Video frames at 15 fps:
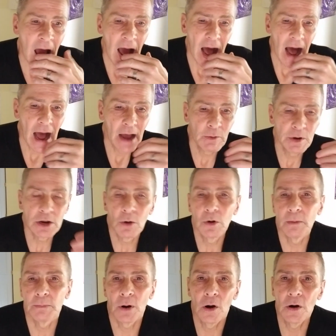I would go
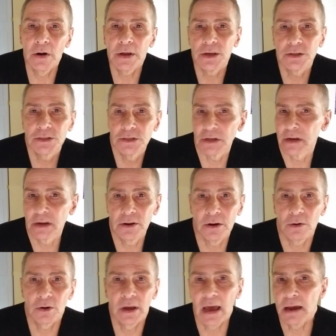to parties, like,
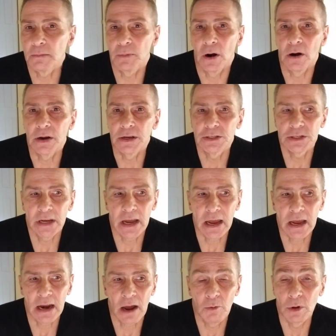keg parties,
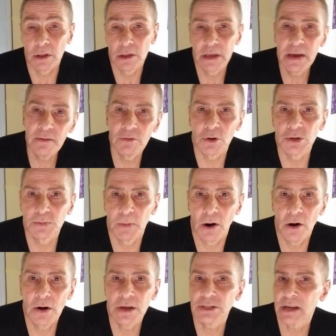and I would leave those
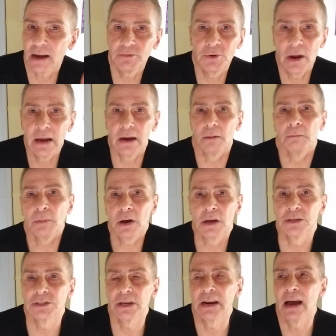parties after I got a
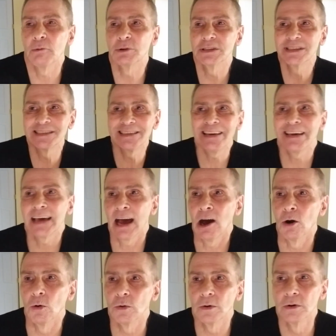buzz, and I would seek
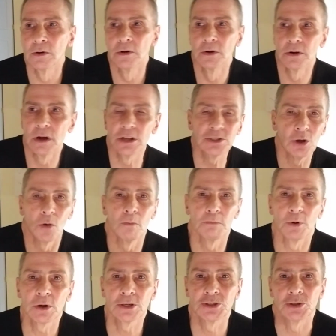out adult
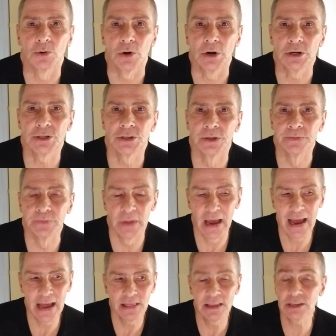bookstores.
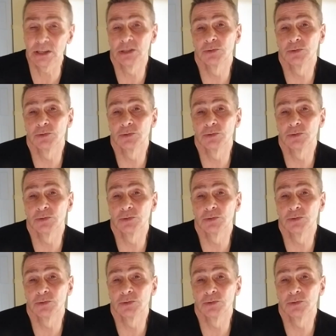And this is